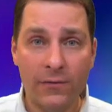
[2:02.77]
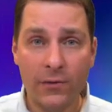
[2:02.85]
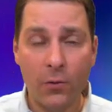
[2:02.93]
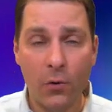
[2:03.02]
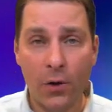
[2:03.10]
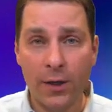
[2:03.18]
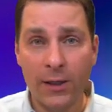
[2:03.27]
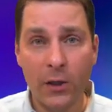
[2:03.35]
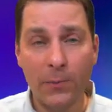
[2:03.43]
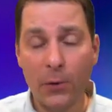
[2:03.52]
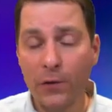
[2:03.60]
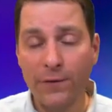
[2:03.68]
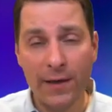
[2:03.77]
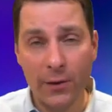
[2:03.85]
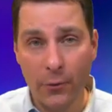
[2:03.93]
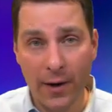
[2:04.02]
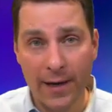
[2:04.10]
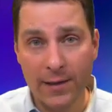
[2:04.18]
scored near perfect
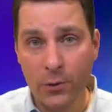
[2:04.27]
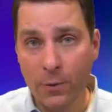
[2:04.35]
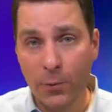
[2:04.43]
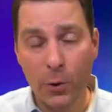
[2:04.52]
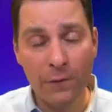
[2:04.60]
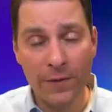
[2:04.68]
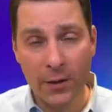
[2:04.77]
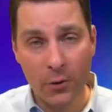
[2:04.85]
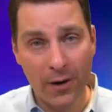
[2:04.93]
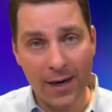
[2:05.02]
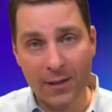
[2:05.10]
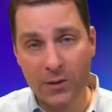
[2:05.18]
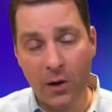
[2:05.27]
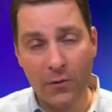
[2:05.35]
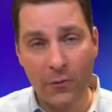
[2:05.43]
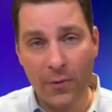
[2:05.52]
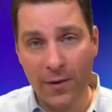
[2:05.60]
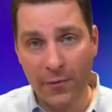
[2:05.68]
grades or perfect grades all
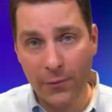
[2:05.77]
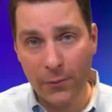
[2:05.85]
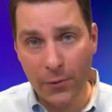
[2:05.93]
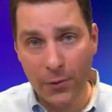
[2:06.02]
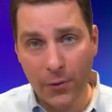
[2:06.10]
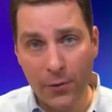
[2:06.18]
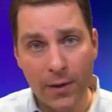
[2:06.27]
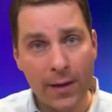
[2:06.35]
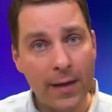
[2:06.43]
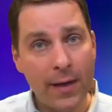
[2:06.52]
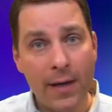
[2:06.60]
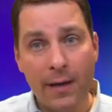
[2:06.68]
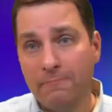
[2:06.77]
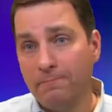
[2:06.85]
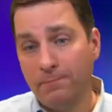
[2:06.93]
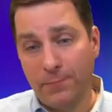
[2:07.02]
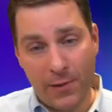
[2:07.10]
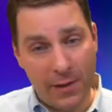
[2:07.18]
the way through.
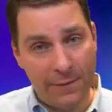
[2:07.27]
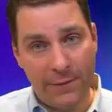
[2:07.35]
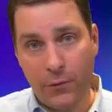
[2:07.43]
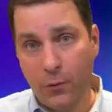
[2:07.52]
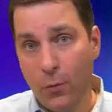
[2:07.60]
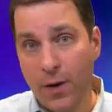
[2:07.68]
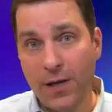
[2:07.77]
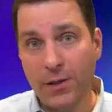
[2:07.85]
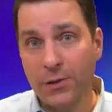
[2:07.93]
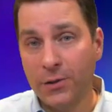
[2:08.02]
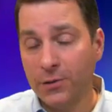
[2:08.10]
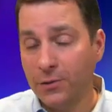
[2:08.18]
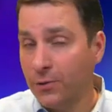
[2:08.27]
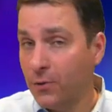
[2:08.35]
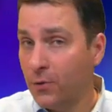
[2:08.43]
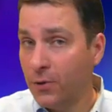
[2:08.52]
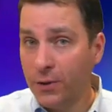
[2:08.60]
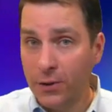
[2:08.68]
If you wish,
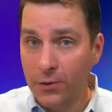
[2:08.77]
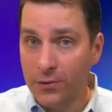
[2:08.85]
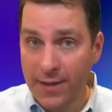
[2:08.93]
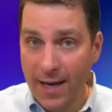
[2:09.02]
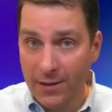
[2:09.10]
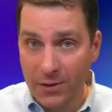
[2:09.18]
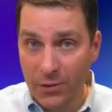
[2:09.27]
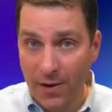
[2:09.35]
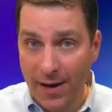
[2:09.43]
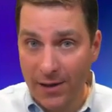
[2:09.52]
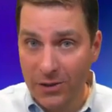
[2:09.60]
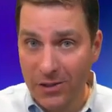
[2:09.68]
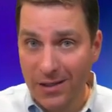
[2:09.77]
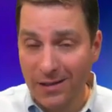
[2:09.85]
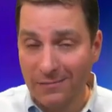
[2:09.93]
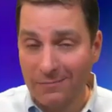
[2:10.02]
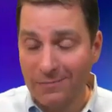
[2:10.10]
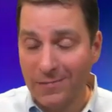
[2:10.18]
you could use that strategy
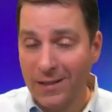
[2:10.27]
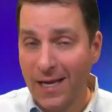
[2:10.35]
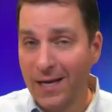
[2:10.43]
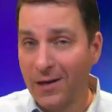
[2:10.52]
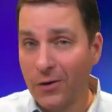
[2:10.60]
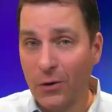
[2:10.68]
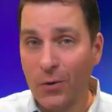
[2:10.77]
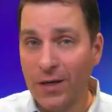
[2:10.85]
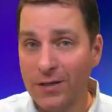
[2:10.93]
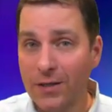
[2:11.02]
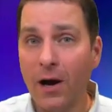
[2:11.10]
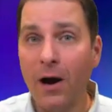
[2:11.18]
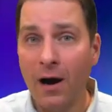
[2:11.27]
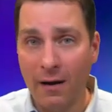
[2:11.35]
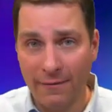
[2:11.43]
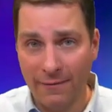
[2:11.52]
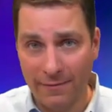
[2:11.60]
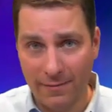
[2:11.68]
and take a quiz
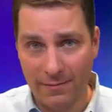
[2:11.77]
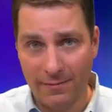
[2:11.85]
off.